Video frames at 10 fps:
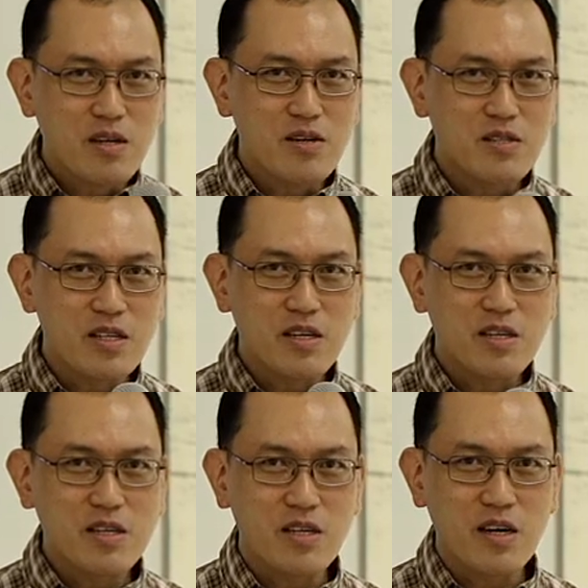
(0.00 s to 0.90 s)

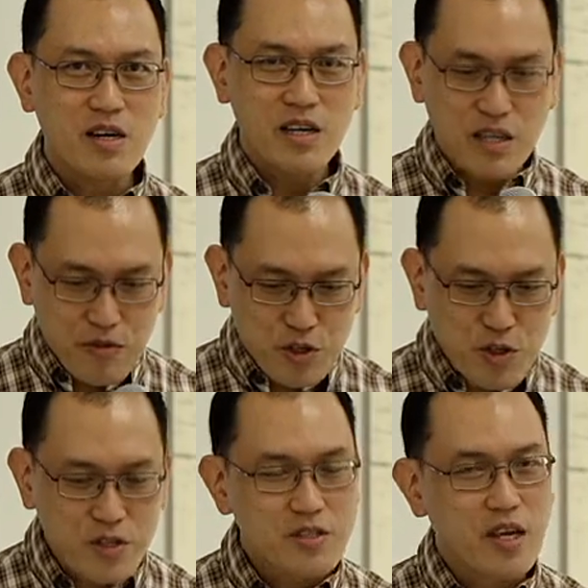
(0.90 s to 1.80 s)
certain
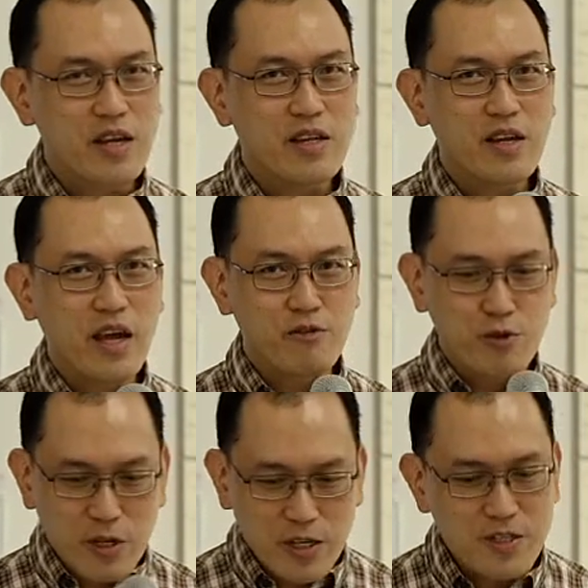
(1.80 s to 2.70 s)
individuals and
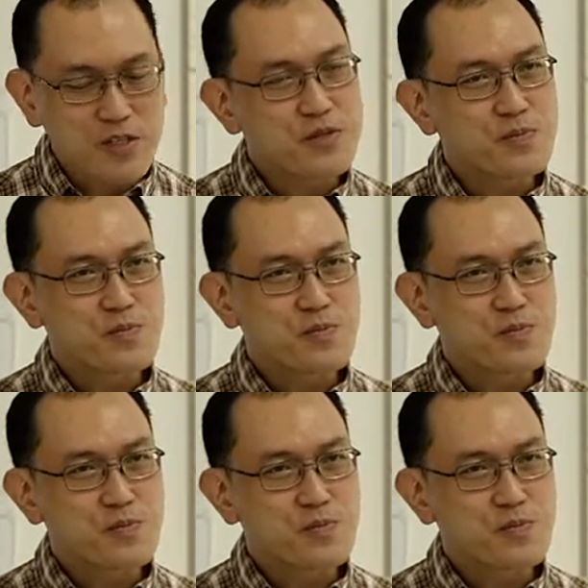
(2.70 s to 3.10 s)
rulers,